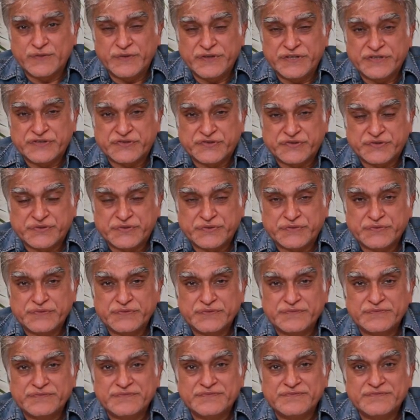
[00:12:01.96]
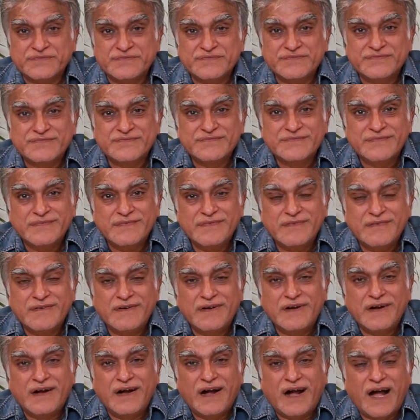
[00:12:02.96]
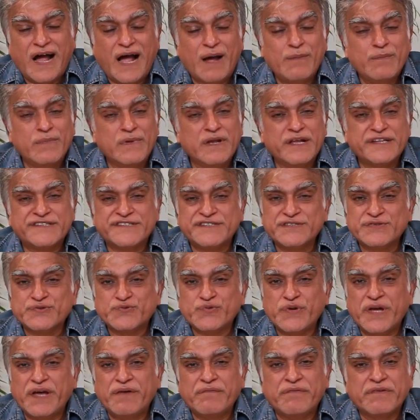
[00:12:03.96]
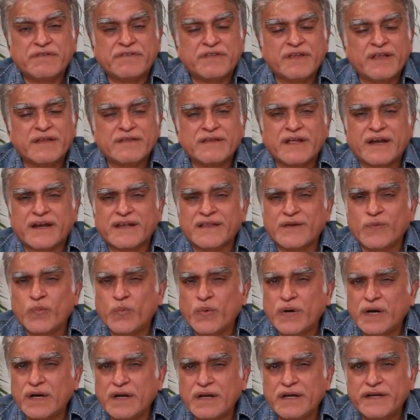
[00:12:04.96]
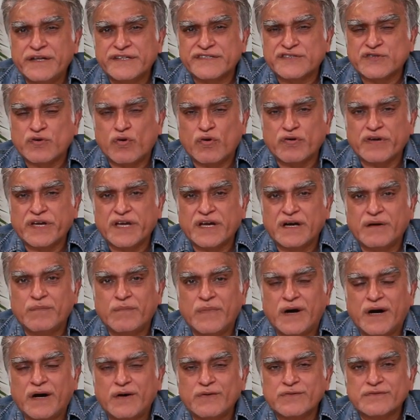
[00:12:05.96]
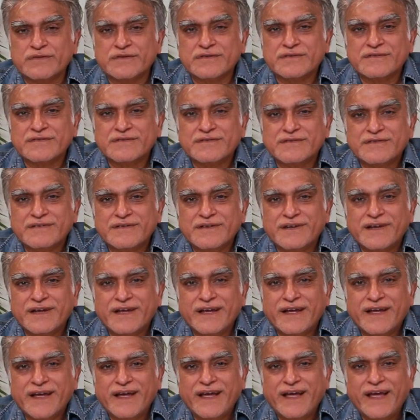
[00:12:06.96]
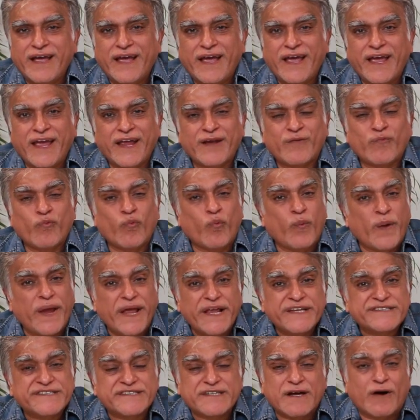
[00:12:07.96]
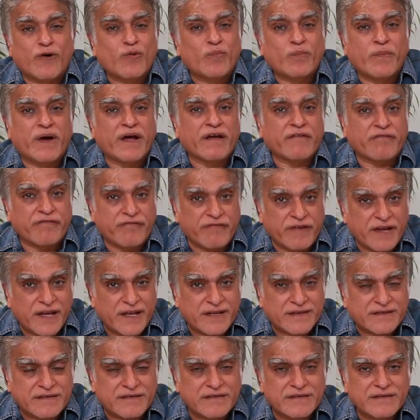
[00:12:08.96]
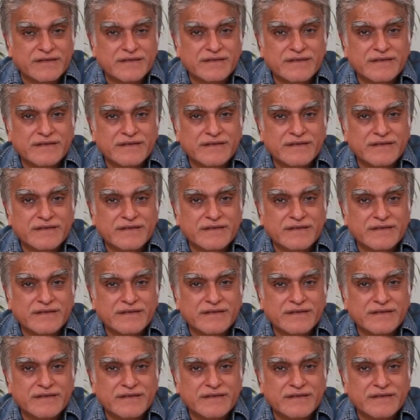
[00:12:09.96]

going through, I'm listening to everything that the world is talking about. It weighs down my faith.